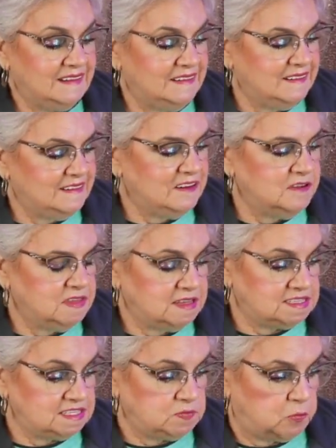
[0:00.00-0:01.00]
oh,
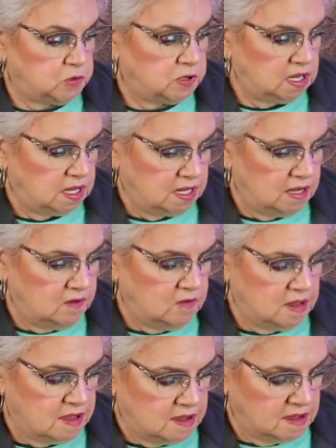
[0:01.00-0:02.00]
this is pretty. Oh,
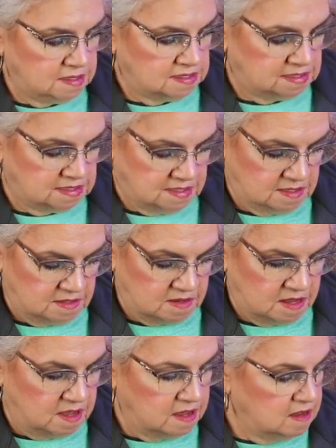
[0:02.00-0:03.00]
yes.
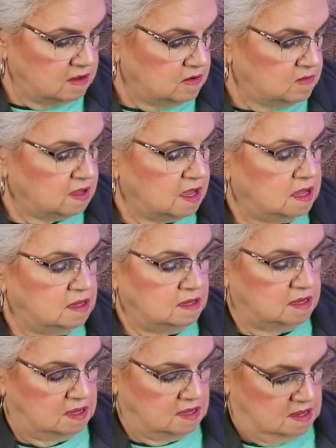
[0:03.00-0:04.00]
Okay, we got
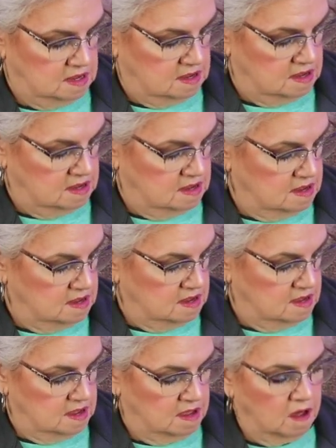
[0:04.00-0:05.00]

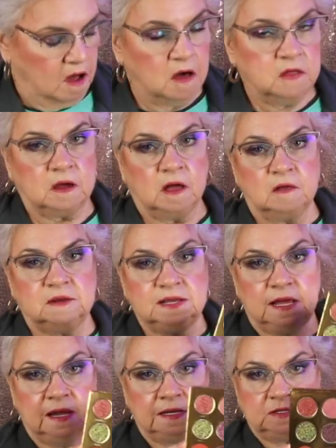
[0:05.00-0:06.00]
all the colors
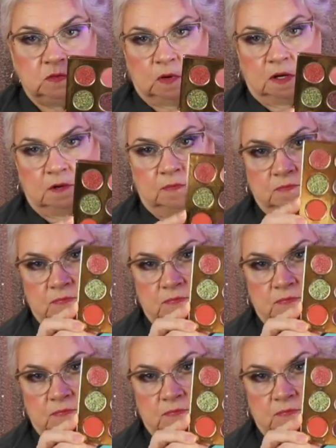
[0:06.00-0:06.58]
I like to wear.